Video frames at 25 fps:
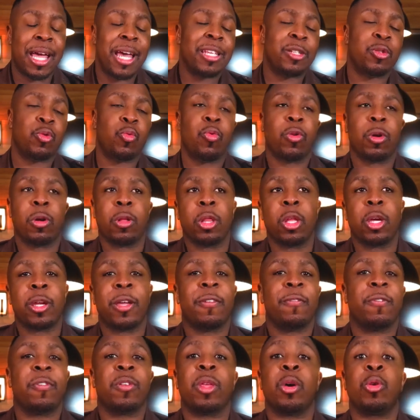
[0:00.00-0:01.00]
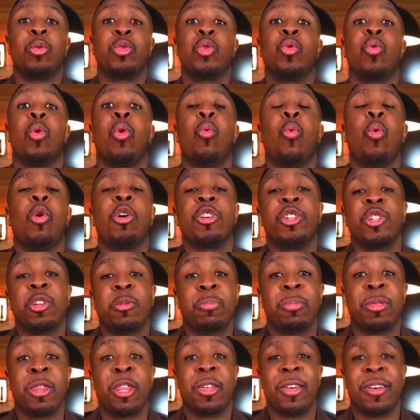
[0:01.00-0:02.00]
God's looking for those who will
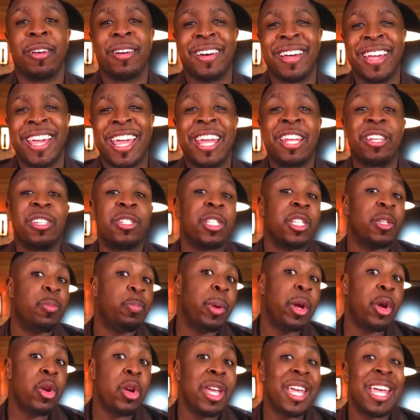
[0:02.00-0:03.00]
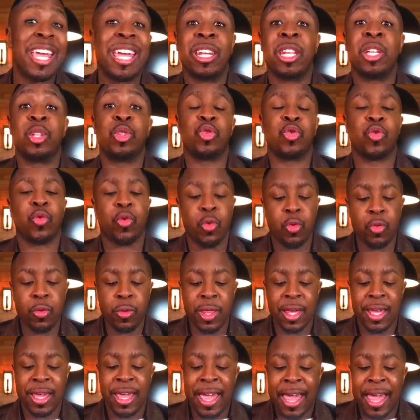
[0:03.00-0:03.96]
worship in spirit and in truth.